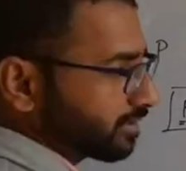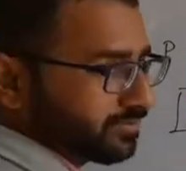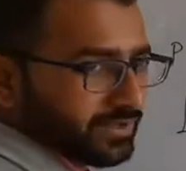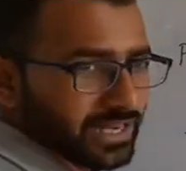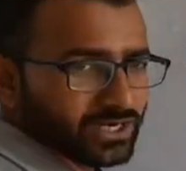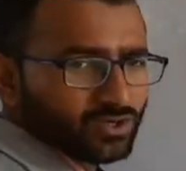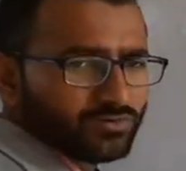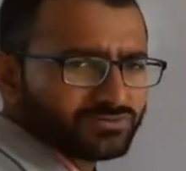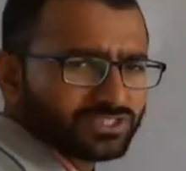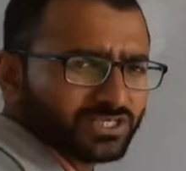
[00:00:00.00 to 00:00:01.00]
the value
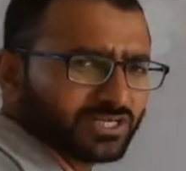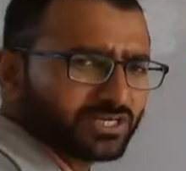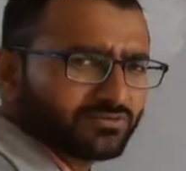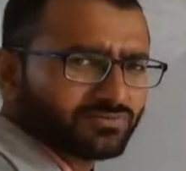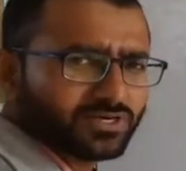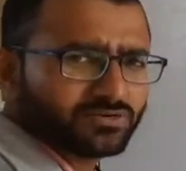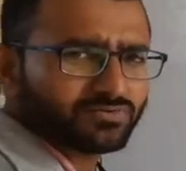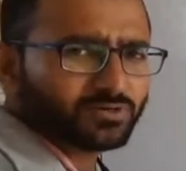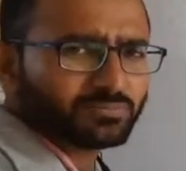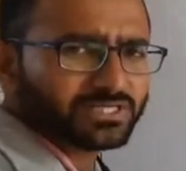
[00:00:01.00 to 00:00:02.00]
of g in
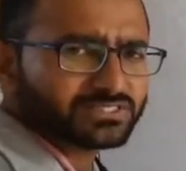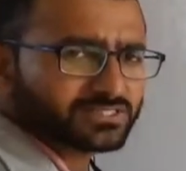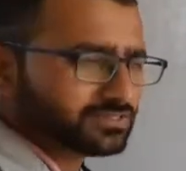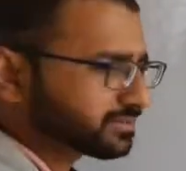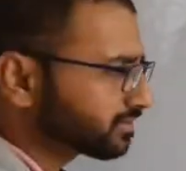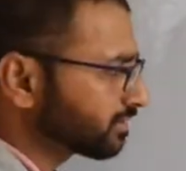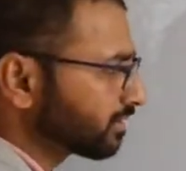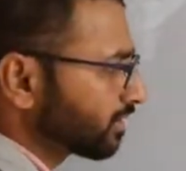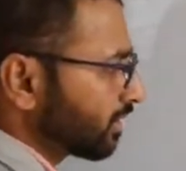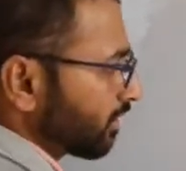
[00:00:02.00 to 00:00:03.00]
different places.
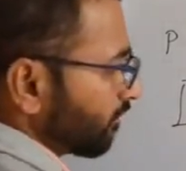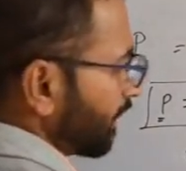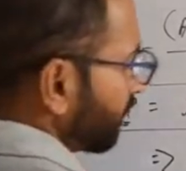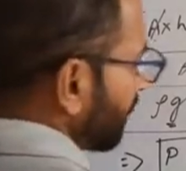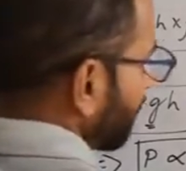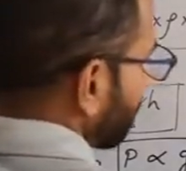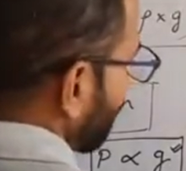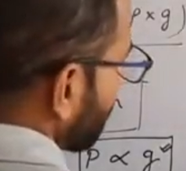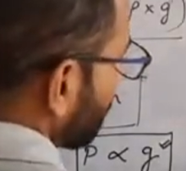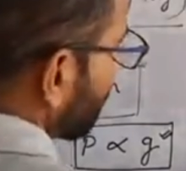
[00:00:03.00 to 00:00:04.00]
When we
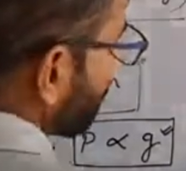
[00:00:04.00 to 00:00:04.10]
want to